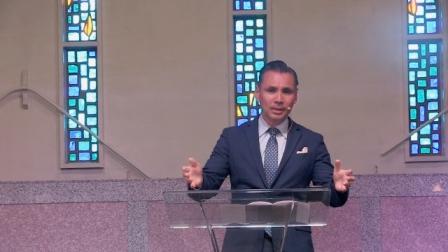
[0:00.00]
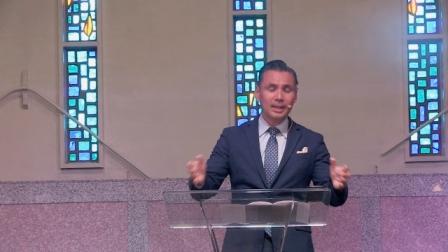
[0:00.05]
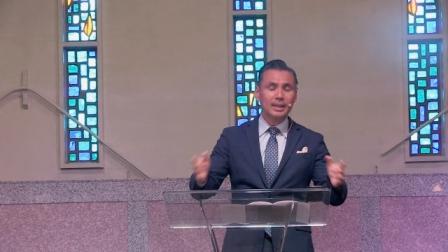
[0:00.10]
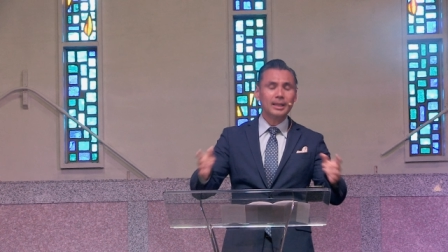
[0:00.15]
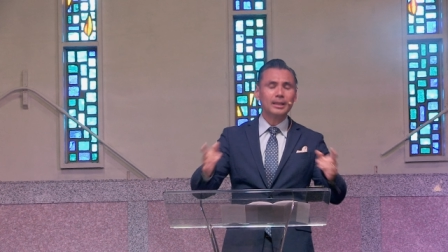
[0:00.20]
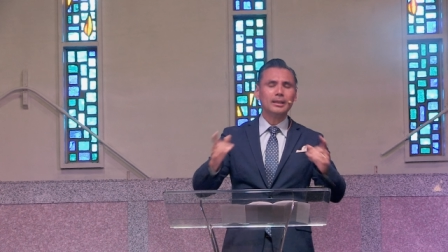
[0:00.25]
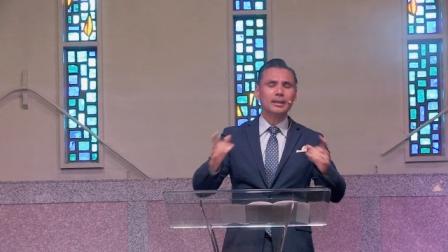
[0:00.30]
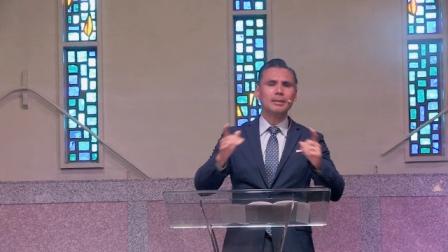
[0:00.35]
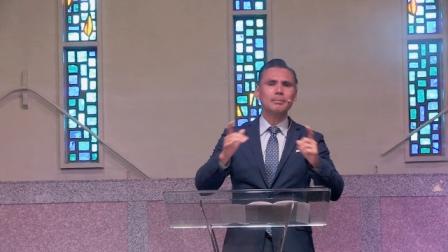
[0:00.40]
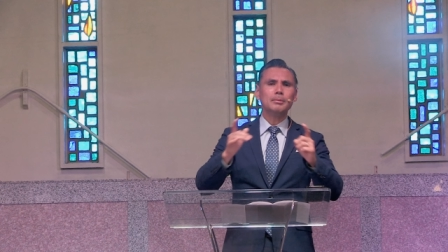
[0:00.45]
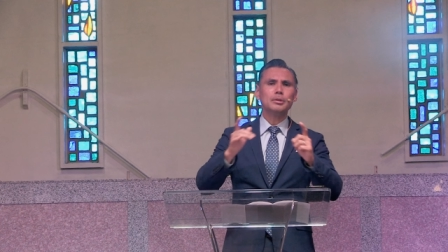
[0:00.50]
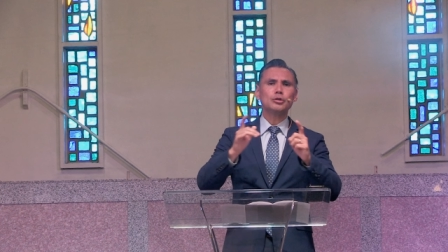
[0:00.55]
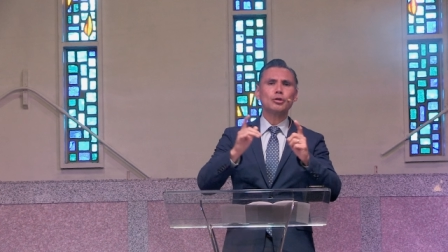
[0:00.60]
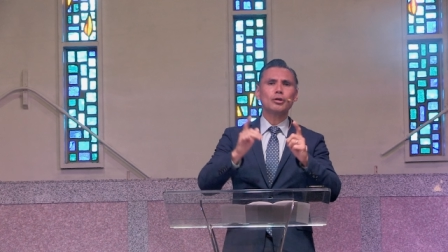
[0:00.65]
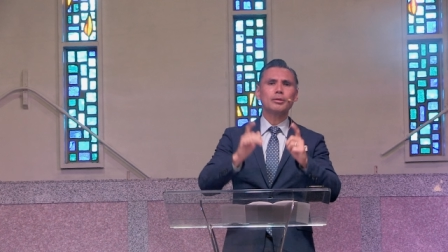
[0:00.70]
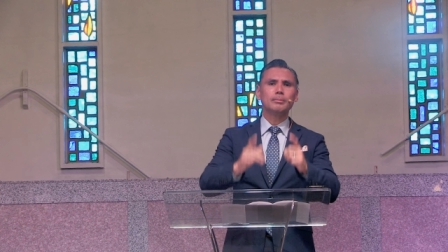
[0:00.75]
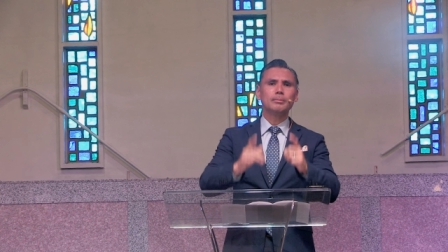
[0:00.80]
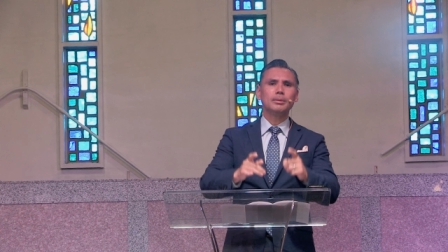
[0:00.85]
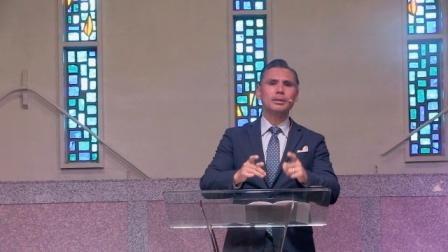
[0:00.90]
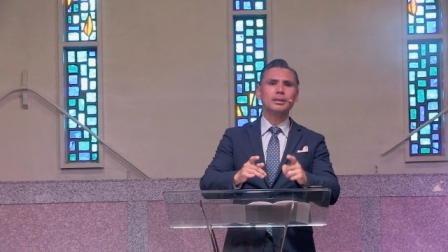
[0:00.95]
It limits our
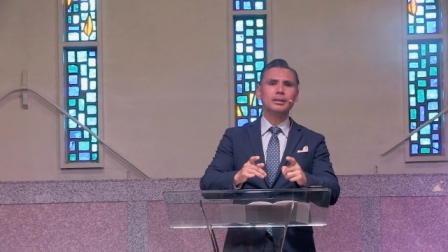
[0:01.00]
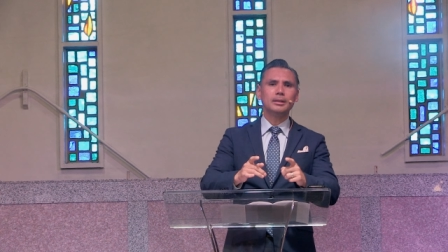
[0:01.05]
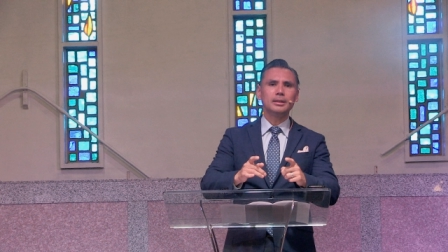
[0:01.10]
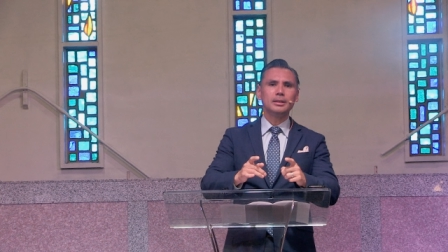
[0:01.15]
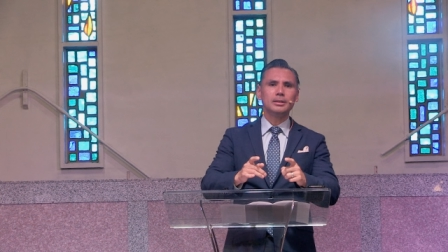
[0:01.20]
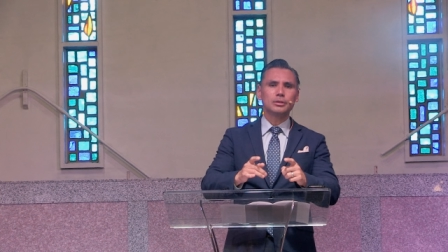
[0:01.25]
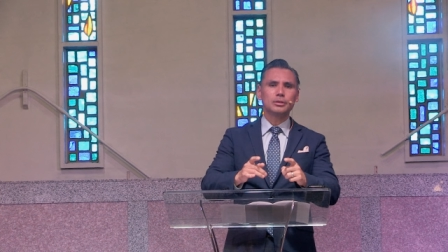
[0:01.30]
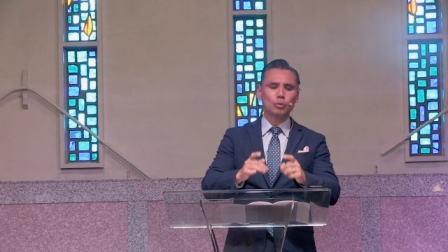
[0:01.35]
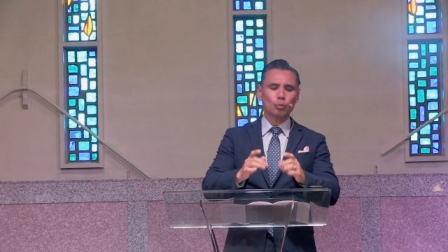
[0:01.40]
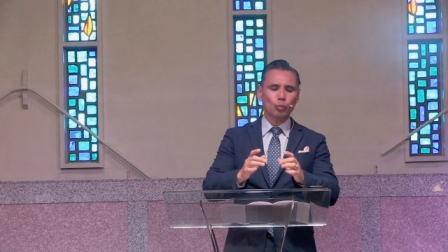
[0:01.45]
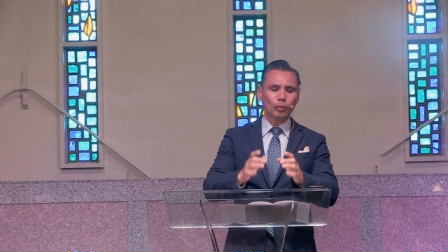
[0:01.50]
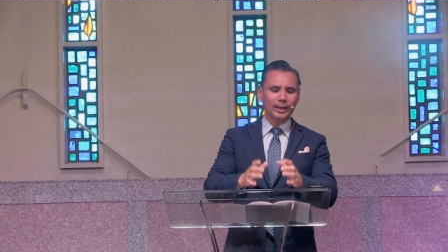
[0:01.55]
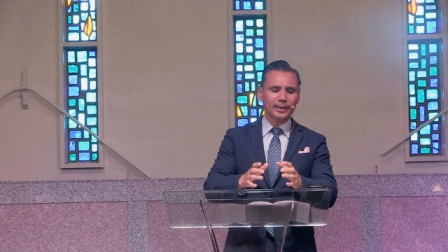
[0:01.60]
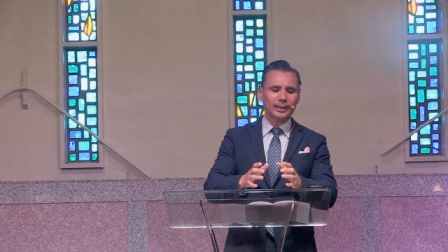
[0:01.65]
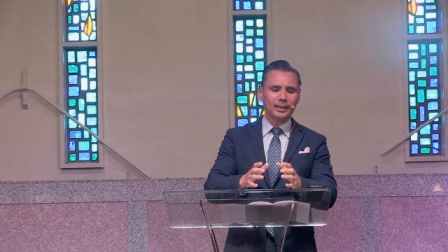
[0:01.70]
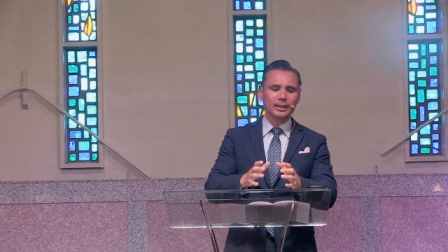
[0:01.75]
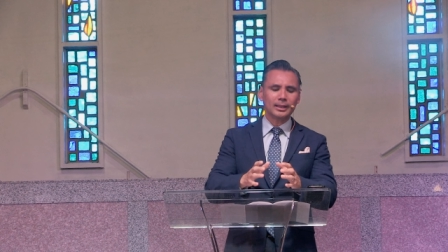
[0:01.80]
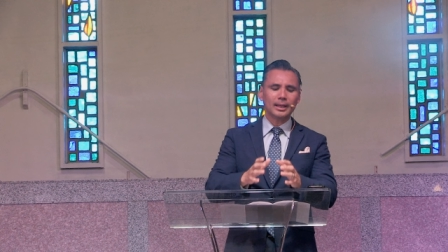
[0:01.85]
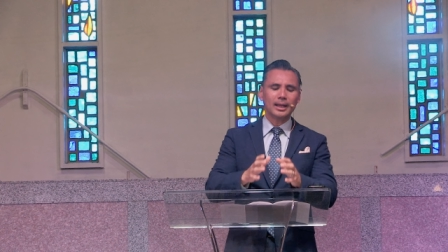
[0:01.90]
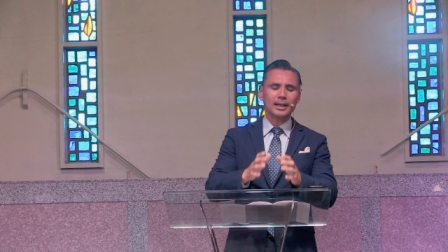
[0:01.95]
ability to
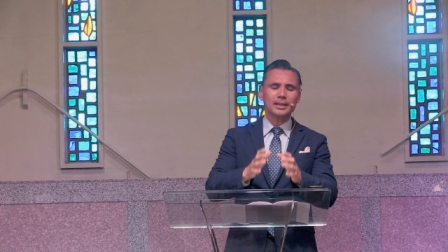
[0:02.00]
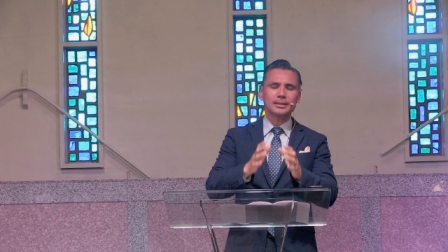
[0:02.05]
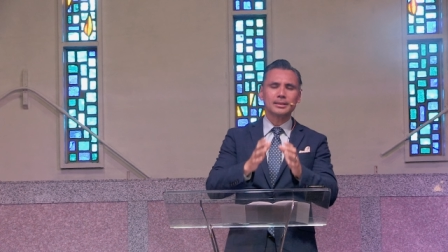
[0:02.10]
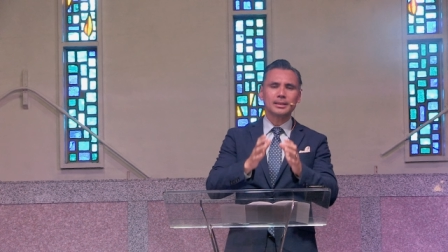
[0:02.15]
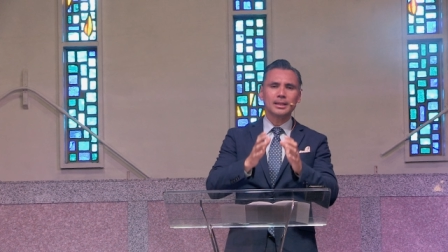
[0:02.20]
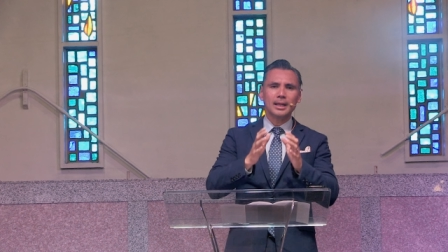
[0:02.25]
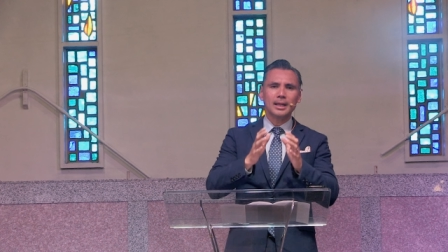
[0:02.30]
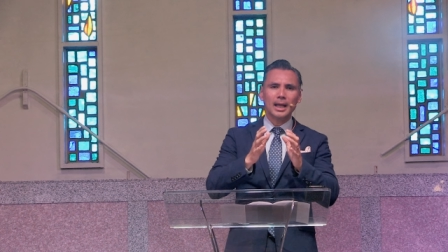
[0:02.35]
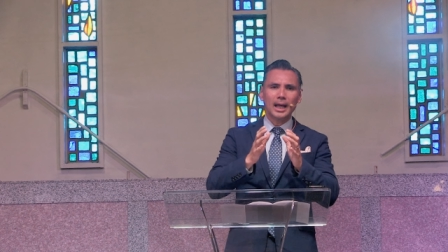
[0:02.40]
recognize